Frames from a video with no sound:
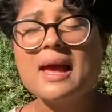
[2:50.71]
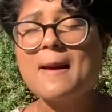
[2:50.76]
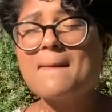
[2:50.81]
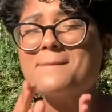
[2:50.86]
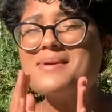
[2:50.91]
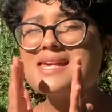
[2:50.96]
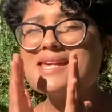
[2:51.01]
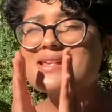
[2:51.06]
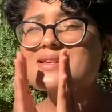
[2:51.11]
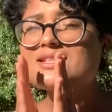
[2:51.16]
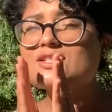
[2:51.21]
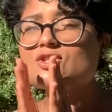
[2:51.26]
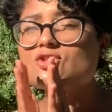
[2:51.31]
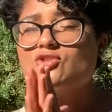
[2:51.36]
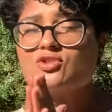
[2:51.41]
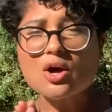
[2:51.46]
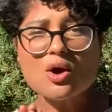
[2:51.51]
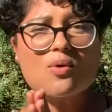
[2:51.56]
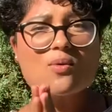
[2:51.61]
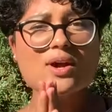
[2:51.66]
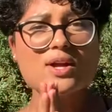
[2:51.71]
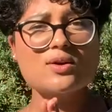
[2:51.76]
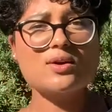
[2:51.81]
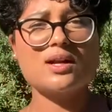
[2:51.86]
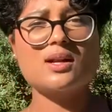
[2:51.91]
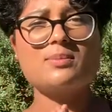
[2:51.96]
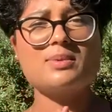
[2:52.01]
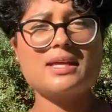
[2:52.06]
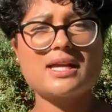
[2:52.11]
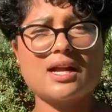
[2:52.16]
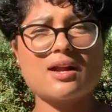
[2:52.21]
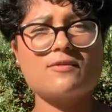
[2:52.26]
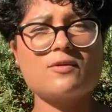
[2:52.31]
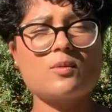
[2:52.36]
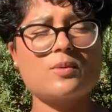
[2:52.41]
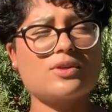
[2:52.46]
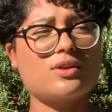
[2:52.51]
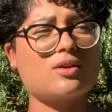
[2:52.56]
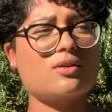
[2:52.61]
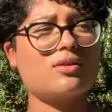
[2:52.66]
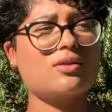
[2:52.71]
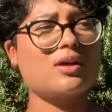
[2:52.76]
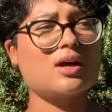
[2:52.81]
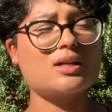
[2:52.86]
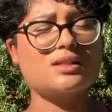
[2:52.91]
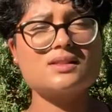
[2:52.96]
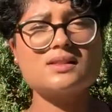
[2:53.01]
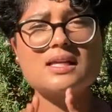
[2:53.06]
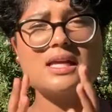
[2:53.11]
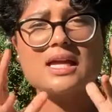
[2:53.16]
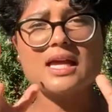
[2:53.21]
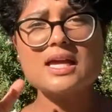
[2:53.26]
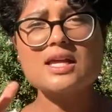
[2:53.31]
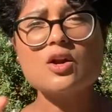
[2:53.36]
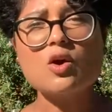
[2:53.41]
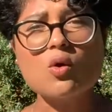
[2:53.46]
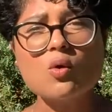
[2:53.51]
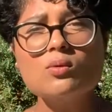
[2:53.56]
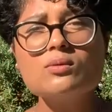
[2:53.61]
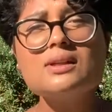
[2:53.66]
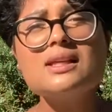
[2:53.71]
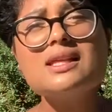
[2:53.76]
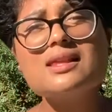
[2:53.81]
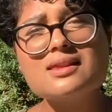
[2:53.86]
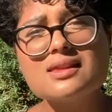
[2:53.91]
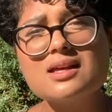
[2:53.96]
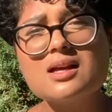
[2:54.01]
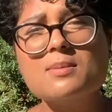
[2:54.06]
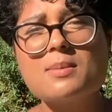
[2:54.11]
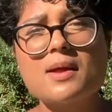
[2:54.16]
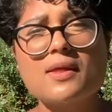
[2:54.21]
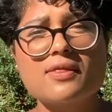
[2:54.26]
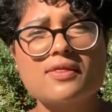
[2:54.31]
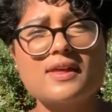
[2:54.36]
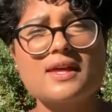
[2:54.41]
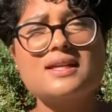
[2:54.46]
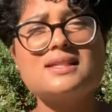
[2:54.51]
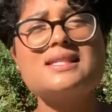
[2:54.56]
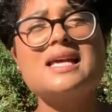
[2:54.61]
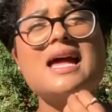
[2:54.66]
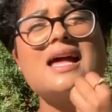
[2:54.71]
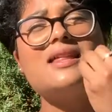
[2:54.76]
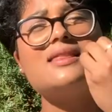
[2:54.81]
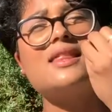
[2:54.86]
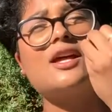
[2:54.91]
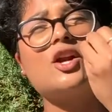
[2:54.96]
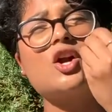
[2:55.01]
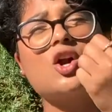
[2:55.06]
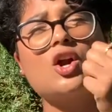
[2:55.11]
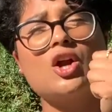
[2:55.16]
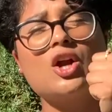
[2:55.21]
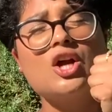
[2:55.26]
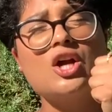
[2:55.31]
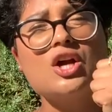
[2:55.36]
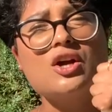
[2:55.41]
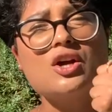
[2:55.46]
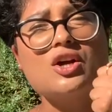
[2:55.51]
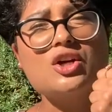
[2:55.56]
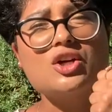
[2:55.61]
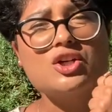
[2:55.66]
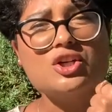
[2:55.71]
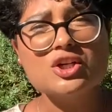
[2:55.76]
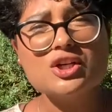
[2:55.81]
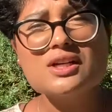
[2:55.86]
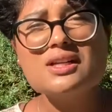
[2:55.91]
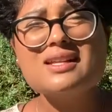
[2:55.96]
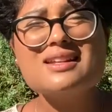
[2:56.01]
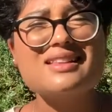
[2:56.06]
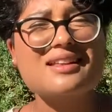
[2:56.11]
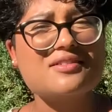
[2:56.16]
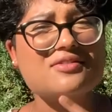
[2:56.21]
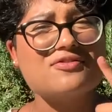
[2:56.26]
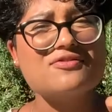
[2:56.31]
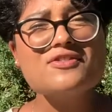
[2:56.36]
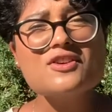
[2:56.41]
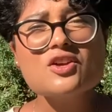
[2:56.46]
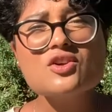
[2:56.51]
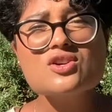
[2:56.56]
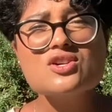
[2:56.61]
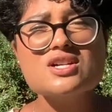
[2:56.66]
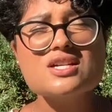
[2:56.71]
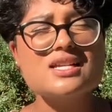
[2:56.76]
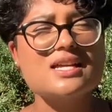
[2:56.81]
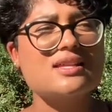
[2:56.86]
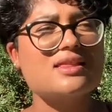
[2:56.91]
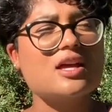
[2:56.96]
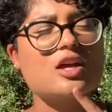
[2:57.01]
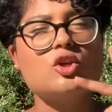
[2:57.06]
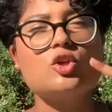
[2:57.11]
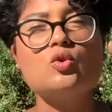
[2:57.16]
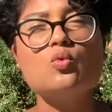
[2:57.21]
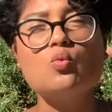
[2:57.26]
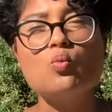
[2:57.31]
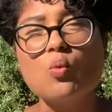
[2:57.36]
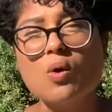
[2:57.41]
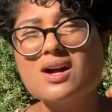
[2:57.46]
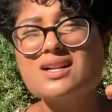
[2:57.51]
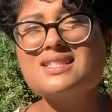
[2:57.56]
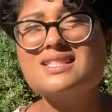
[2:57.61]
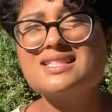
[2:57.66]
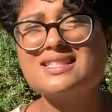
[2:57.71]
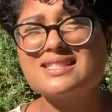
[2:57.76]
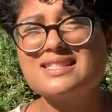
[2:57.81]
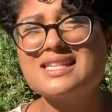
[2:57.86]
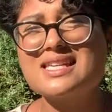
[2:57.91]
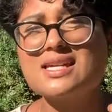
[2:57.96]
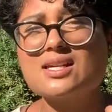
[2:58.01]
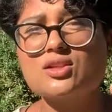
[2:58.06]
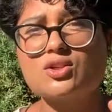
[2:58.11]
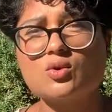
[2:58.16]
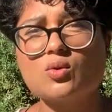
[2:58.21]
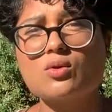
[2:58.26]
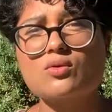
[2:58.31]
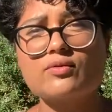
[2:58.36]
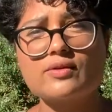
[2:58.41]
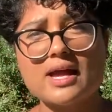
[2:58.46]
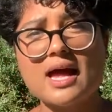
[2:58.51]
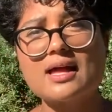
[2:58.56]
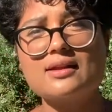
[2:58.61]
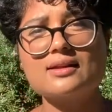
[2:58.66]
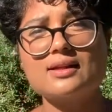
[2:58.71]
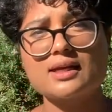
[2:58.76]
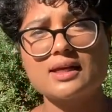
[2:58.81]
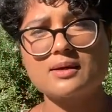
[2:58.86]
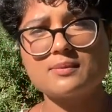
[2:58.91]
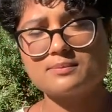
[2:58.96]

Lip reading: Be so incredibly careful with your thoughts, and only think about things that are good, that feel good, and that you want to see in your reality.